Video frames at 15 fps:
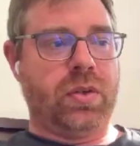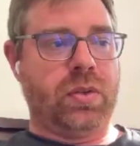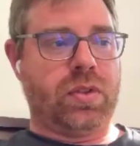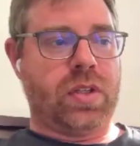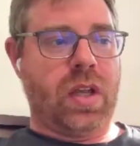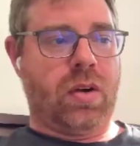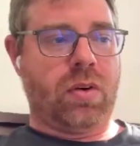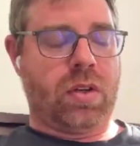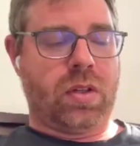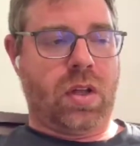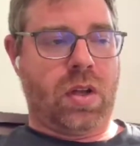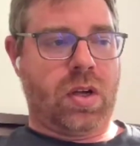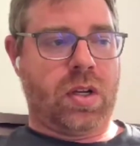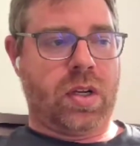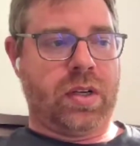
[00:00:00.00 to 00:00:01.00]
I want to
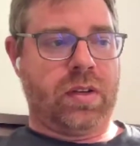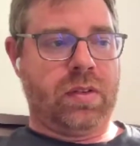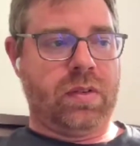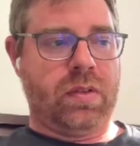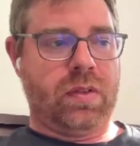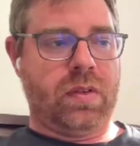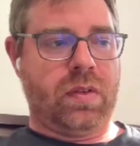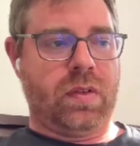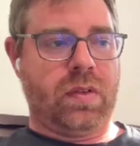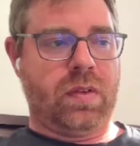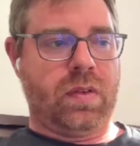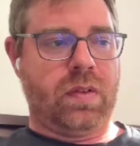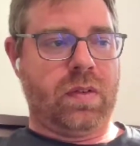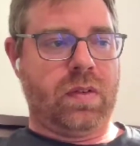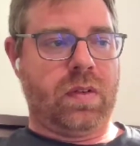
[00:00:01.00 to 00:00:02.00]
tell Claude
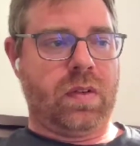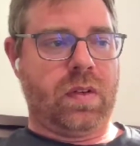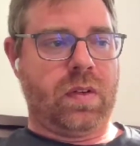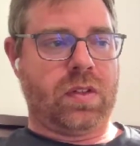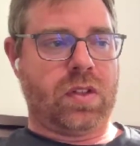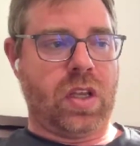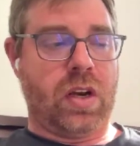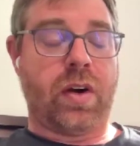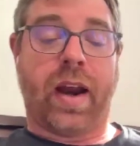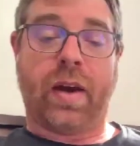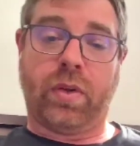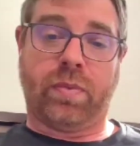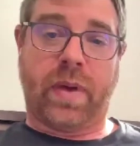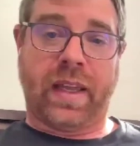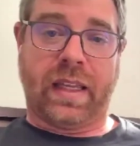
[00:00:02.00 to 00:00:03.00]
to
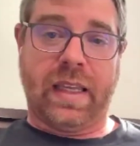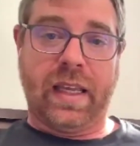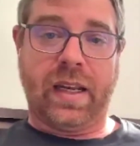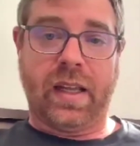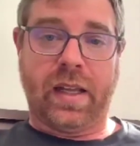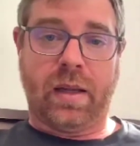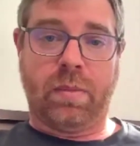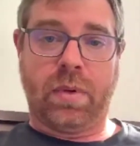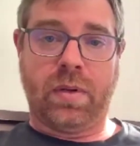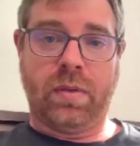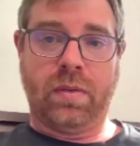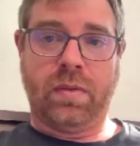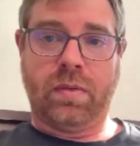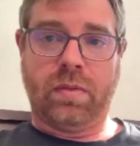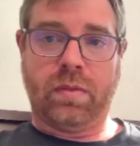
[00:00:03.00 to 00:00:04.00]
interact with my
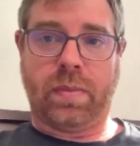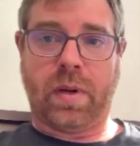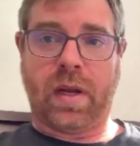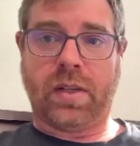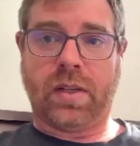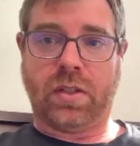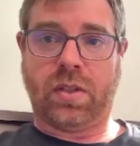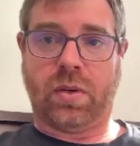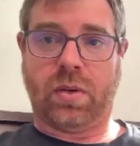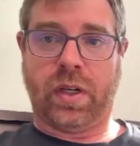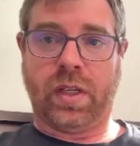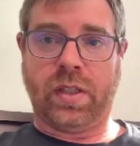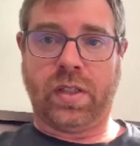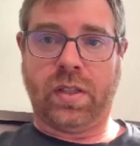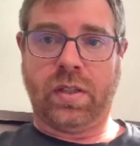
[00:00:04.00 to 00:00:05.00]
GitHub
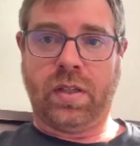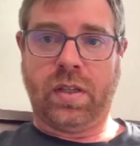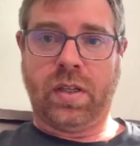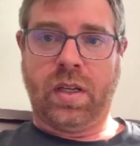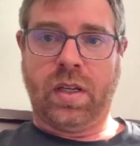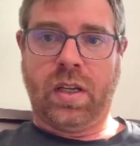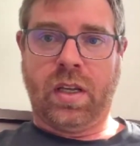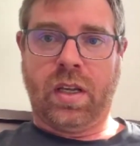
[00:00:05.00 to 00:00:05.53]
repositories,